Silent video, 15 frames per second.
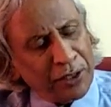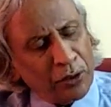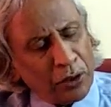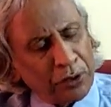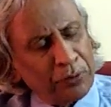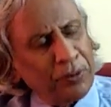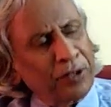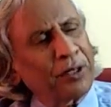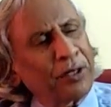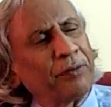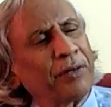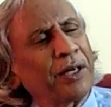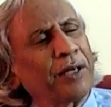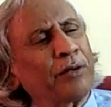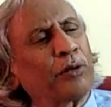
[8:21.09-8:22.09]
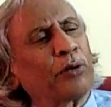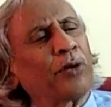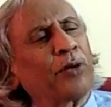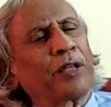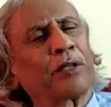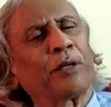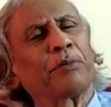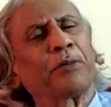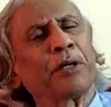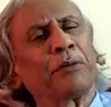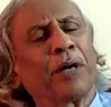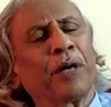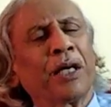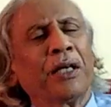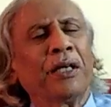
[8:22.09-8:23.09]
Endorsement certificate is also accepted
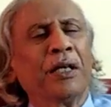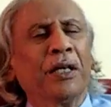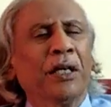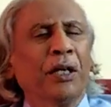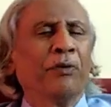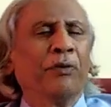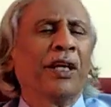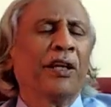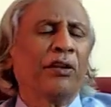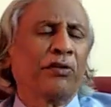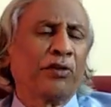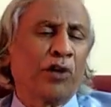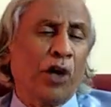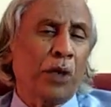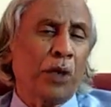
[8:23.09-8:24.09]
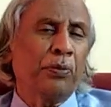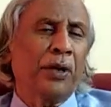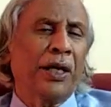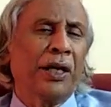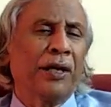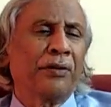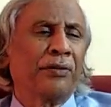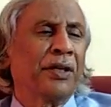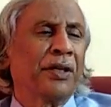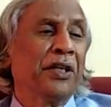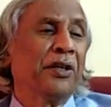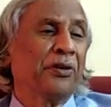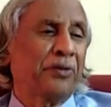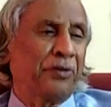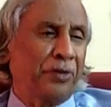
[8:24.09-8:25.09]
by various corporates and
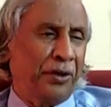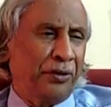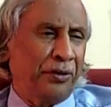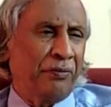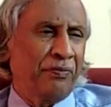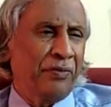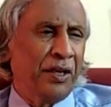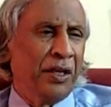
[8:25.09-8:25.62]
industries.